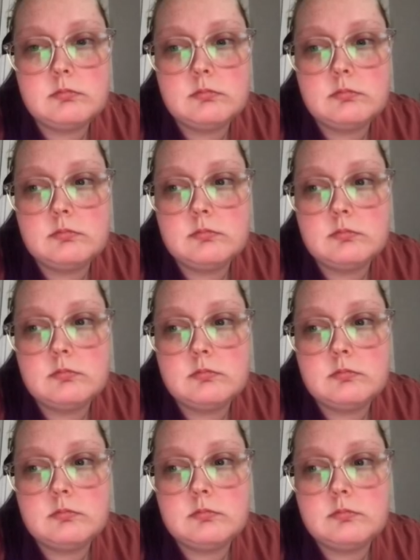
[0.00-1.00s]
that's okay. Well,
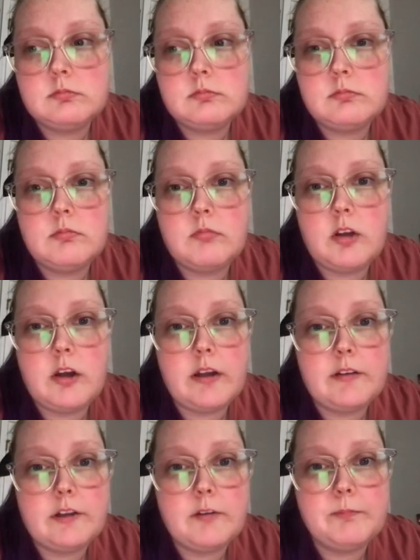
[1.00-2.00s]
okay,
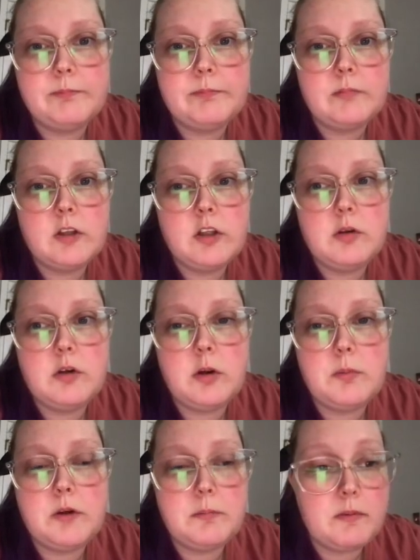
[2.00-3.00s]
so you'd
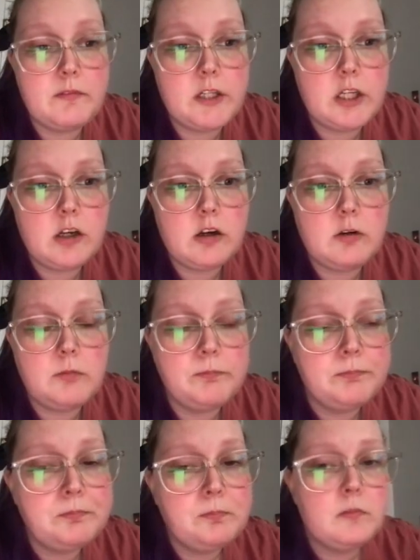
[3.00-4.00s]
open up the video.
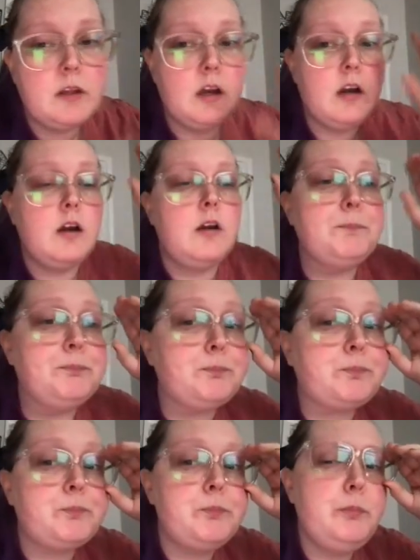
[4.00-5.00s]
I
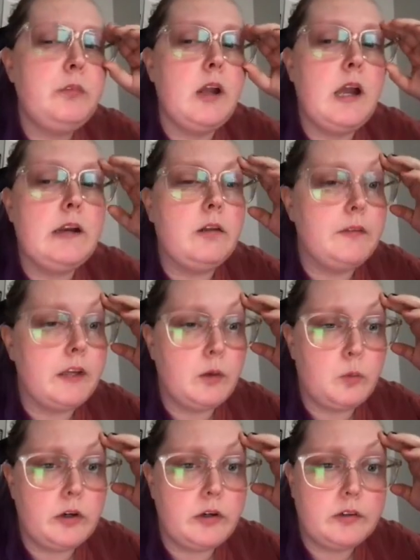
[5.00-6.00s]
don't think it
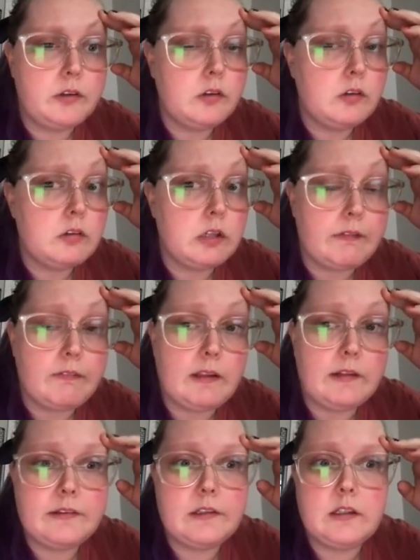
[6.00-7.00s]
works like
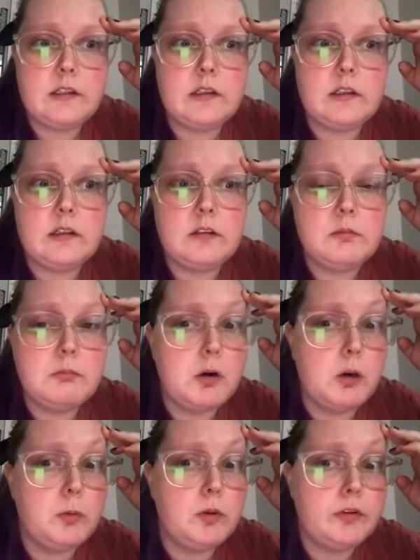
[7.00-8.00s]
this in
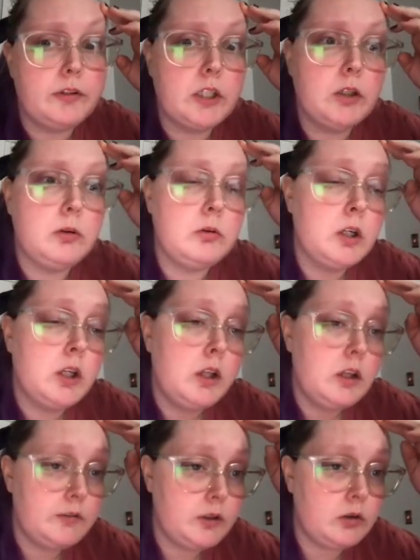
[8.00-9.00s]
mobile, so
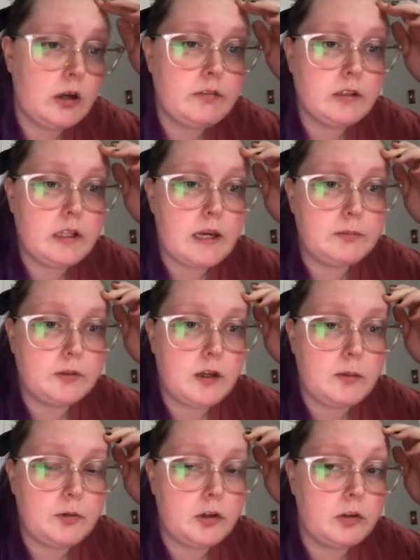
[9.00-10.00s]
if you don't have a
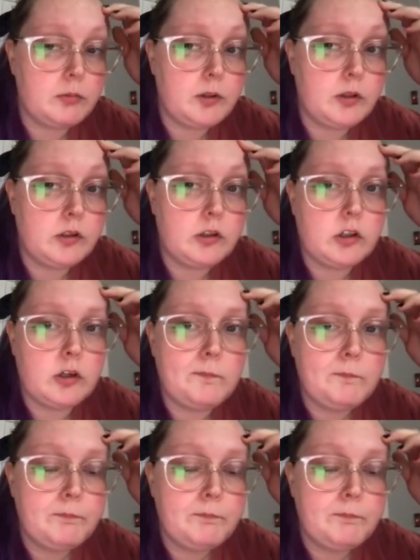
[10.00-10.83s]
laptop or a computer,